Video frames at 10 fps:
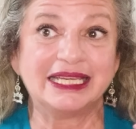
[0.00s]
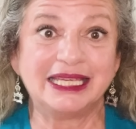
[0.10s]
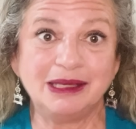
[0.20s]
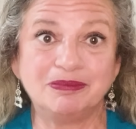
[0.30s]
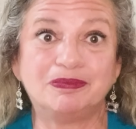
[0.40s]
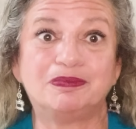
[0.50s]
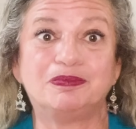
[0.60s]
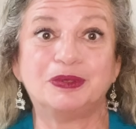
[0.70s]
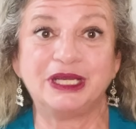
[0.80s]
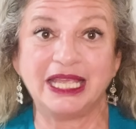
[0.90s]
keep
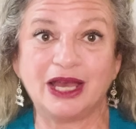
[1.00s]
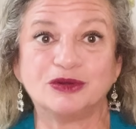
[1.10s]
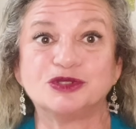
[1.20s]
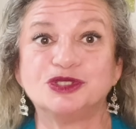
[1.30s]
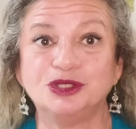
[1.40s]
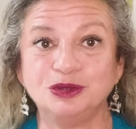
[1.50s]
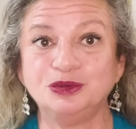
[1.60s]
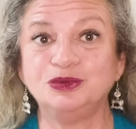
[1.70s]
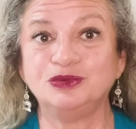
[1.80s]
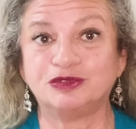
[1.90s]
putting out
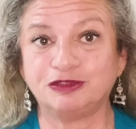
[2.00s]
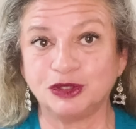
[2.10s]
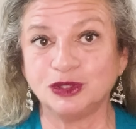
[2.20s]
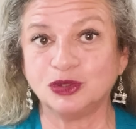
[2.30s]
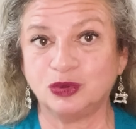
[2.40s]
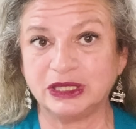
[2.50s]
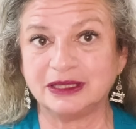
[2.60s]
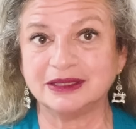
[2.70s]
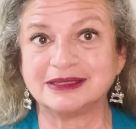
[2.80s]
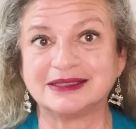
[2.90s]
2 full
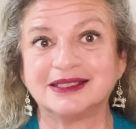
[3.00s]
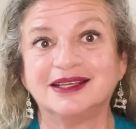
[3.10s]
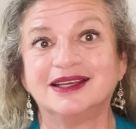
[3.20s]
quilts